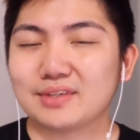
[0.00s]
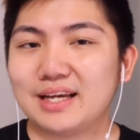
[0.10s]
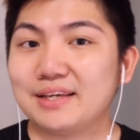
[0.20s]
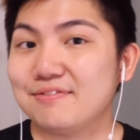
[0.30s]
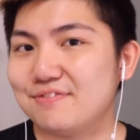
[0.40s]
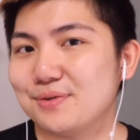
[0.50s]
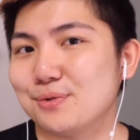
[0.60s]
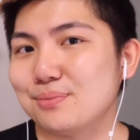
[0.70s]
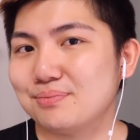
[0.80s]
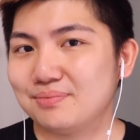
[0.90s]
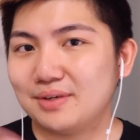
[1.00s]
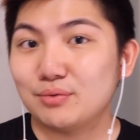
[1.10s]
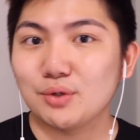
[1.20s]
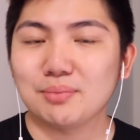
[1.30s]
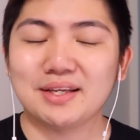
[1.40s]
I can film a
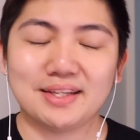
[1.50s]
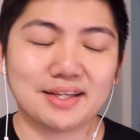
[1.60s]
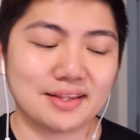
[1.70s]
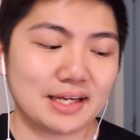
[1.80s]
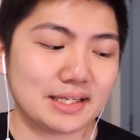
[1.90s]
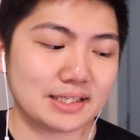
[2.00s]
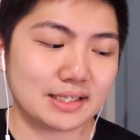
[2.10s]
role play like that.